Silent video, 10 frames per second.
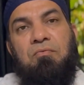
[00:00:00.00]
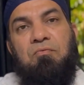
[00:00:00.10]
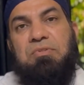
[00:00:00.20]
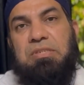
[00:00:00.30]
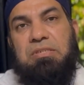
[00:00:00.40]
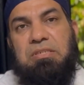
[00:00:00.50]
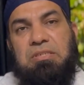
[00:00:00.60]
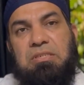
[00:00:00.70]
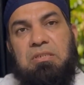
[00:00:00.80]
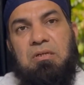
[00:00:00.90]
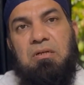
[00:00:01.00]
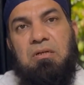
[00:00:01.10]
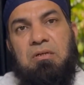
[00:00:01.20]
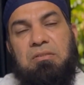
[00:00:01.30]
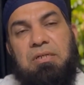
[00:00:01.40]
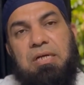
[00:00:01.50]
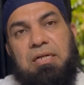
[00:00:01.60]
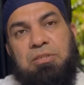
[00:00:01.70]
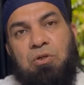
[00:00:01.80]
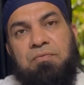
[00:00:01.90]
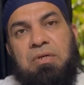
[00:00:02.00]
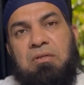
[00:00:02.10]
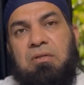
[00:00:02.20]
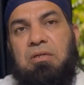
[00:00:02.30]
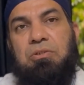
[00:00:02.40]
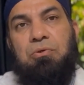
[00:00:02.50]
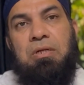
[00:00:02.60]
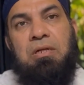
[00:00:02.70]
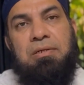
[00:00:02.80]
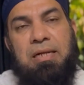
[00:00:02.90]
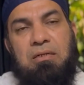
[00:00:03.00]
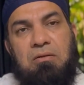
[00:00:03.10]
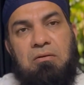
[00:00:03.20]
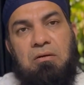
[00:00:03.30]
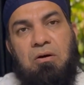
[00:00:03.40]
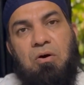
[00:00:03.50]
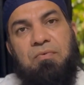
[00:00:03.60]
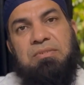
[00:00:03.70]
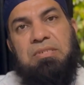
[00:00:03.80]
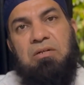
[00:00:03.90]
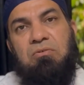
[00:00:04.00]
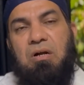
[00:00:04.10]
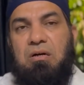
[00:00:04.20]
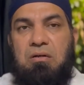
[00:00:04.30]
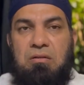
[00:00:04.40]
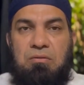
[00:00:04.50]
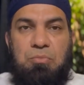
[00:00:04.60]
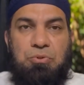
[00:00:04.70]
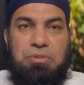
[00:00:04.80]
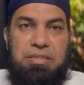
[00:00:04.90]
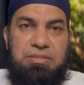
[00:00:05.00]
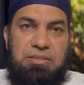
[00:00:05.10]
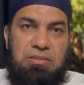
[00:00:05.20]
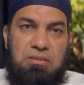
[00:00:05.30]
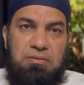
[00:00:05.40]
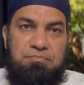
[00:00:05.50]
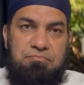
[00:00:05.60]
which suggests the dilatation of the urinary tract on one side or both sides.